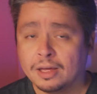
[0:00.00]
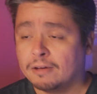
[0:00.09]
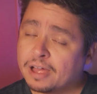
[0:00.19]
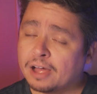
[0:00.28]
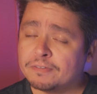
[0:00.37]

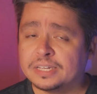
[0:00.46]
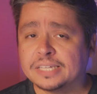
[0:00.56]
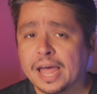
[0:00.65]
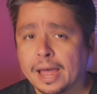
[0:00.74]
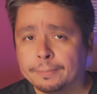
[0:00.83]
Valve has
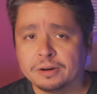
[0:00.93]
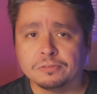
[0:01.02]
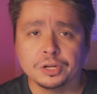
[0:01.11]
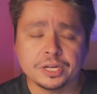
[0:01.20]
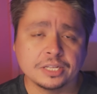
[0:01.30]
a habit of
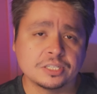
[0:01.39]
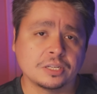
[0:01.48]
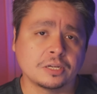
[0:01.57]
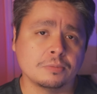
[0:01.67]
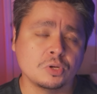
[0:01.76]
looking to
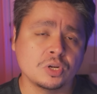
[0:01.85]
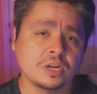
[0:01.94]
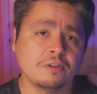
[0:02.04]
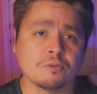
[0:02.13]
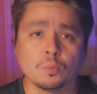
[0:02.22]
the
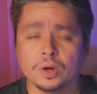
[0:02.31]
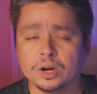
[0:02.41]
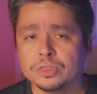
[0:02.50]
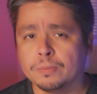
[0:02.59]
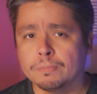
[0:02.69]
community for what
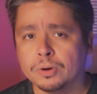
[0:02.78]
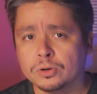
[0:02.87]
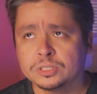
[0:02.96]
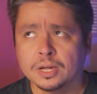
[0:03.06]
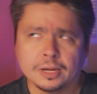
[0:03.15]
are the most